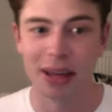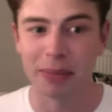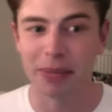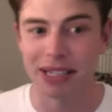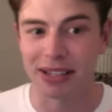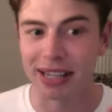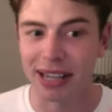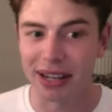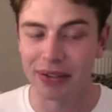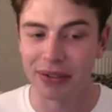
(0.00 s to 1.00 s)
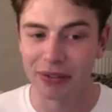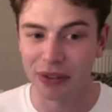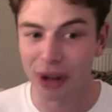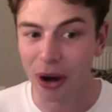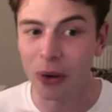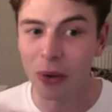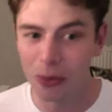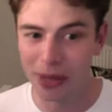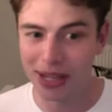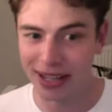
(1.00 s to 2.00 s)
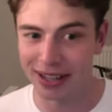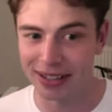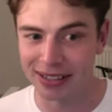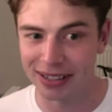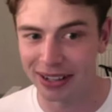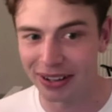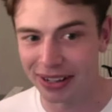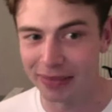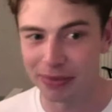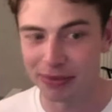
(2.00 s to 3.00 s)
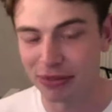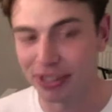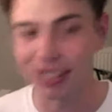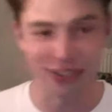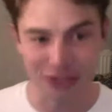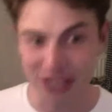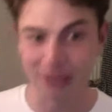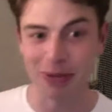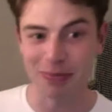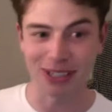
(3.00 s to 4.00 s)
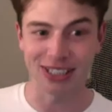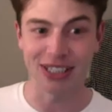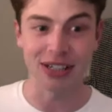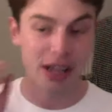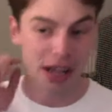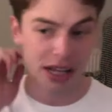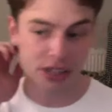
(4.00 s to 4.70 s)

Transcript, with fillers: that means I get it for the whole weekend and I can really stretch my budget.